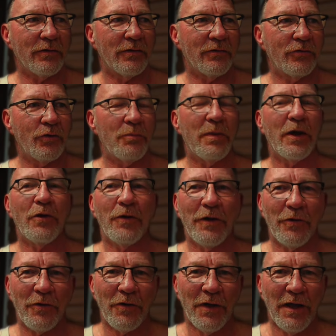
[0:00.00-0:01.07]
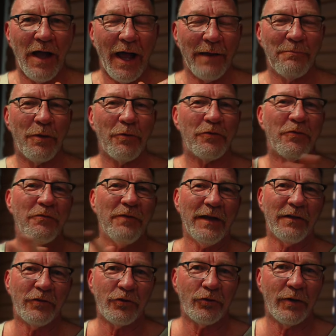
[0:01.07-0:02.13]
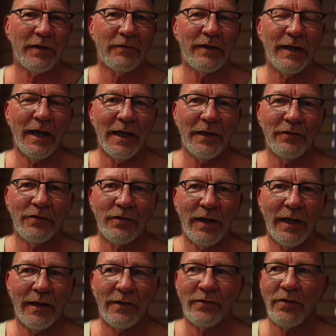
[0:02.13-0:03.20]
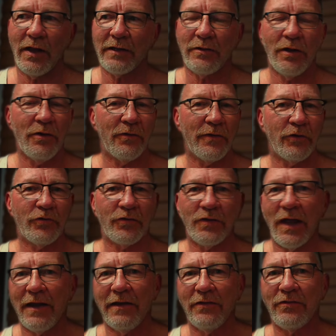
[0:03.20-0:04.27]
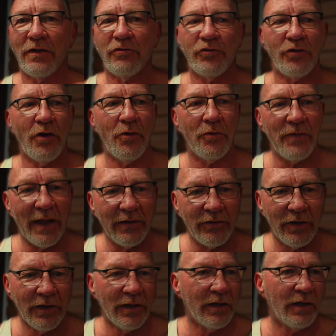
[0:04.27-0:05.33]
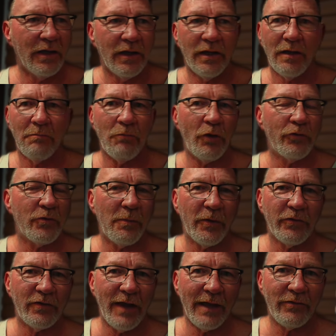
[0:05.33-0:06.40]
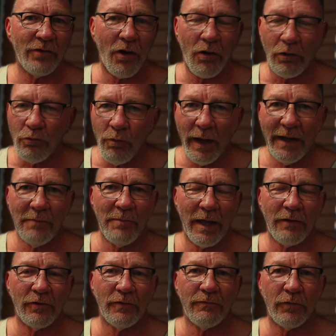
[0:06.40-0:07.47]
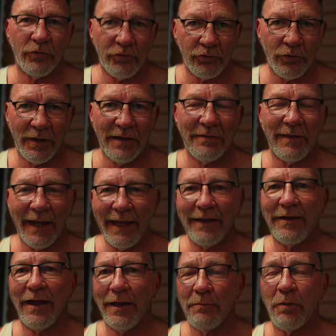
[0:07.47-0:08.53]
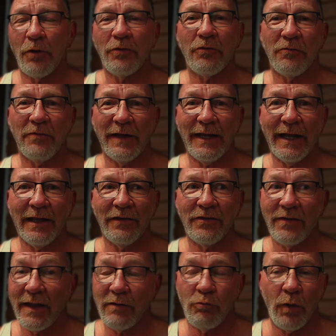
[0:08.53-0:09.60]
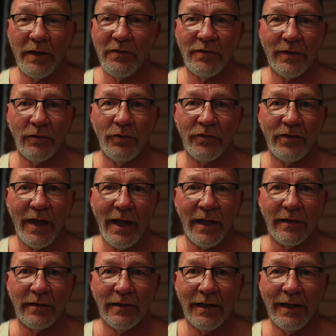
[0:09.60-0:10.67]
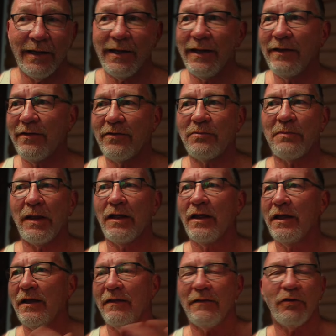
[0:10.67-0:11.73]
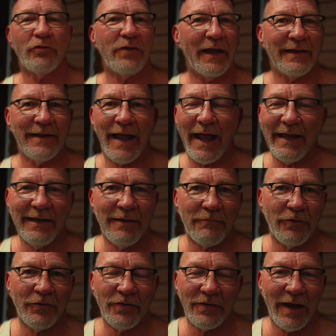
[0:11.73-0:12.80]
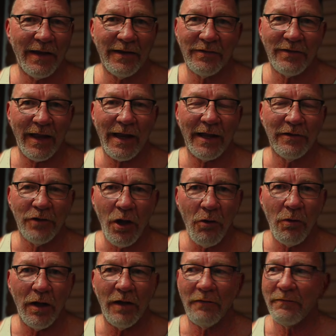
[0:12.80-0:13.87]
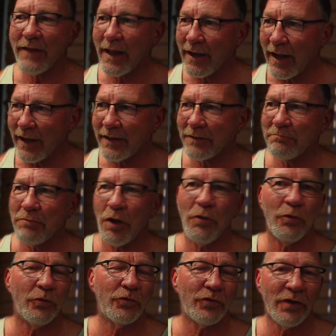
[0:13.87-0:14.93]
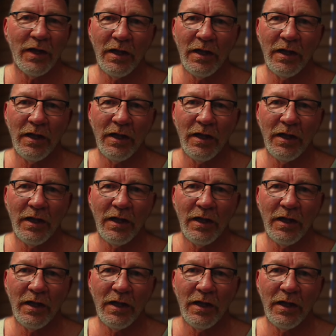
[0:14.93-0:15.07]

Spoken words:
superior hypertrophy and strength gains. And it's like, no, there's studies that show that multiple sets are way better for strength and hypertrophy gains than one single set. It is, there's like 9 different studies that I know of that I can post